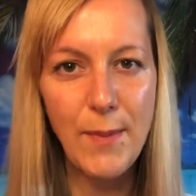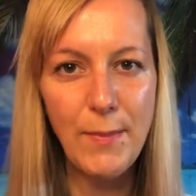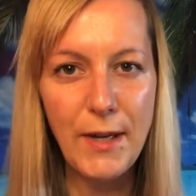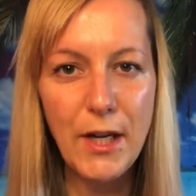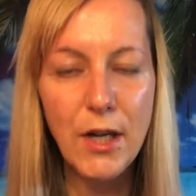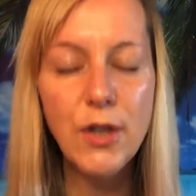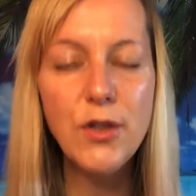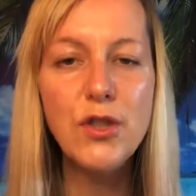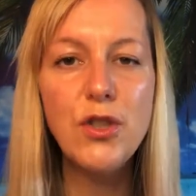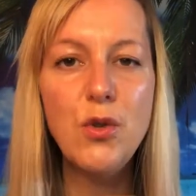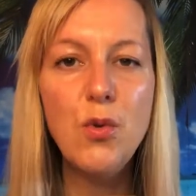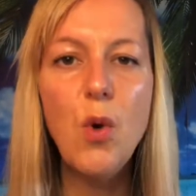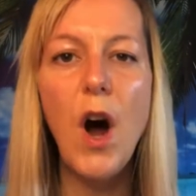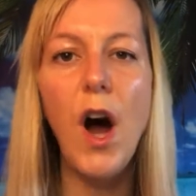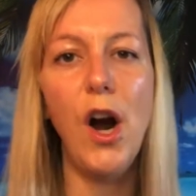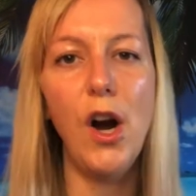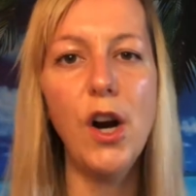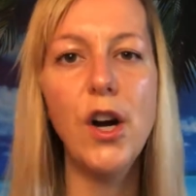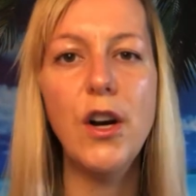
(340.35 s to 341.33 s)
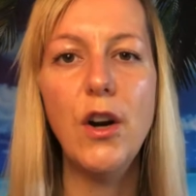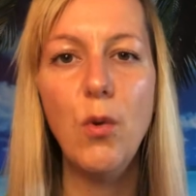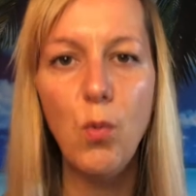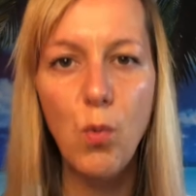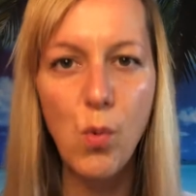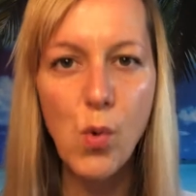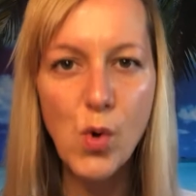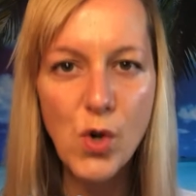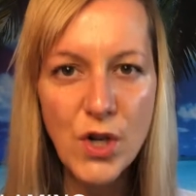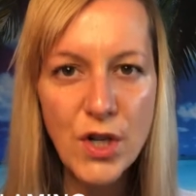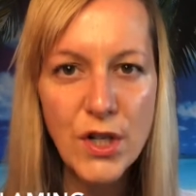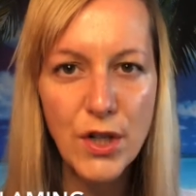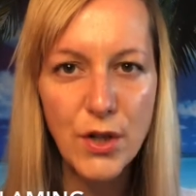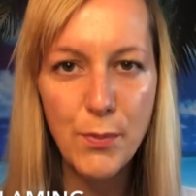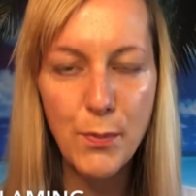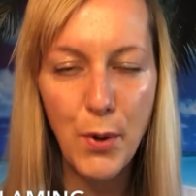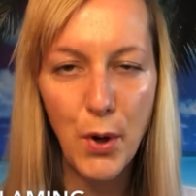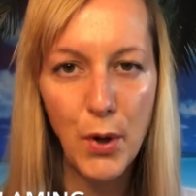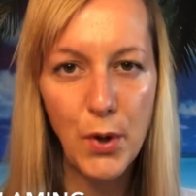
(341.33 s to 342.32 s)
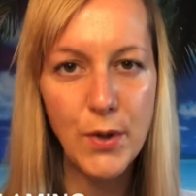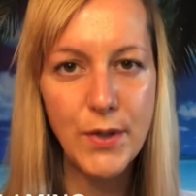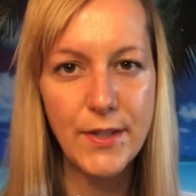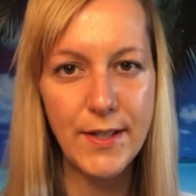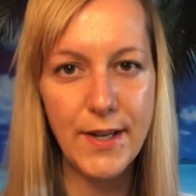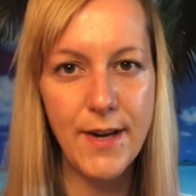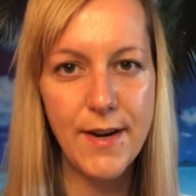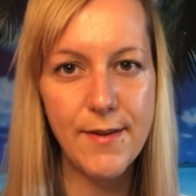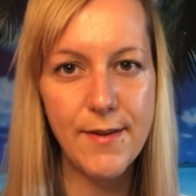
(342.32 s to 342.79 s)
because you are a wounded person.